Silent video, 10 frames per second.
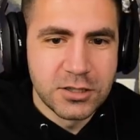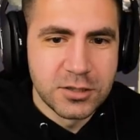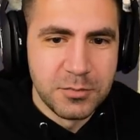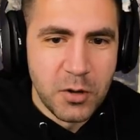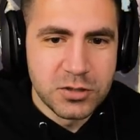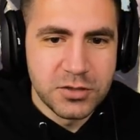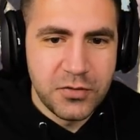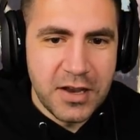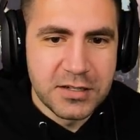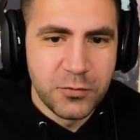is the most
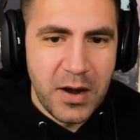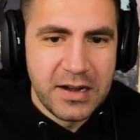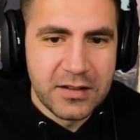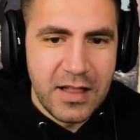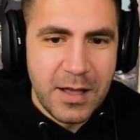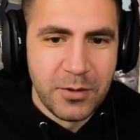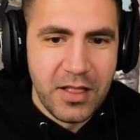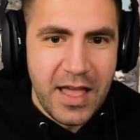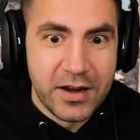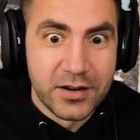effective way to climb a
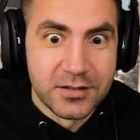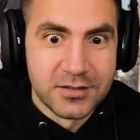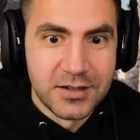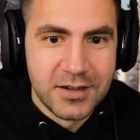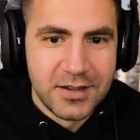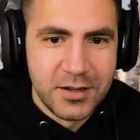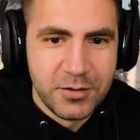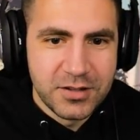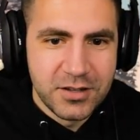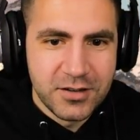ladder. With
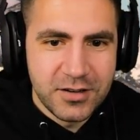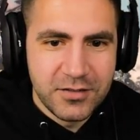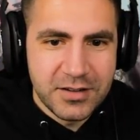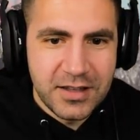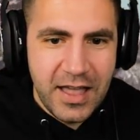your, with your